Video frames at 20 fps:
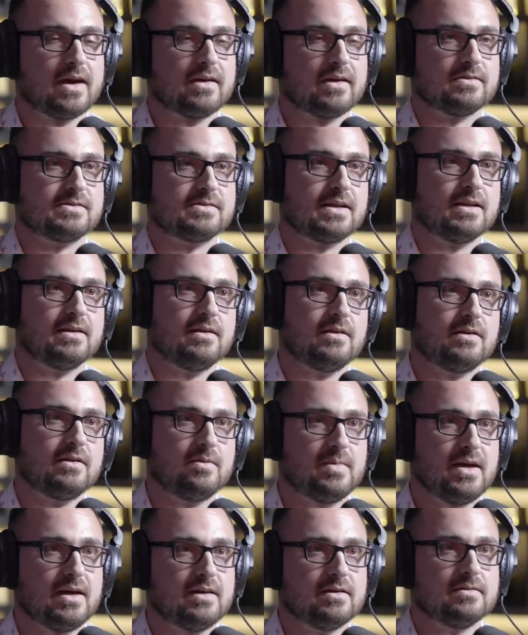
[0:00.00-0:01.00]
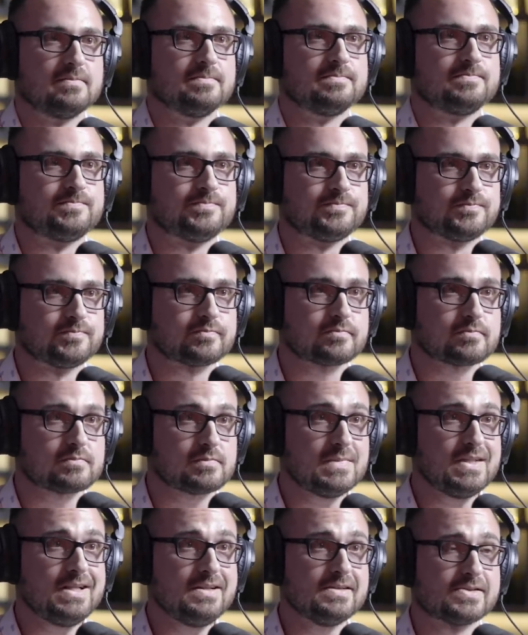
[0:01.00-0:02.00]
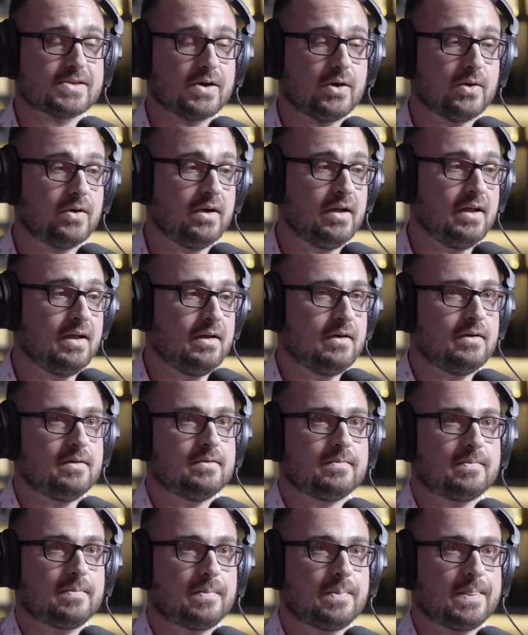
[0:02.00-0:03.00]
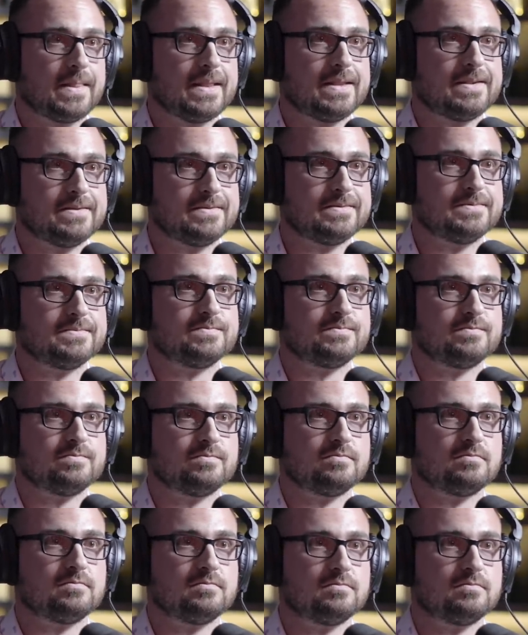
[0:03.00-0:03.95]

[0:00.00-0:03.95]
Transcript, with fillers: patterns get a little better. So interesting. So you're kind of like back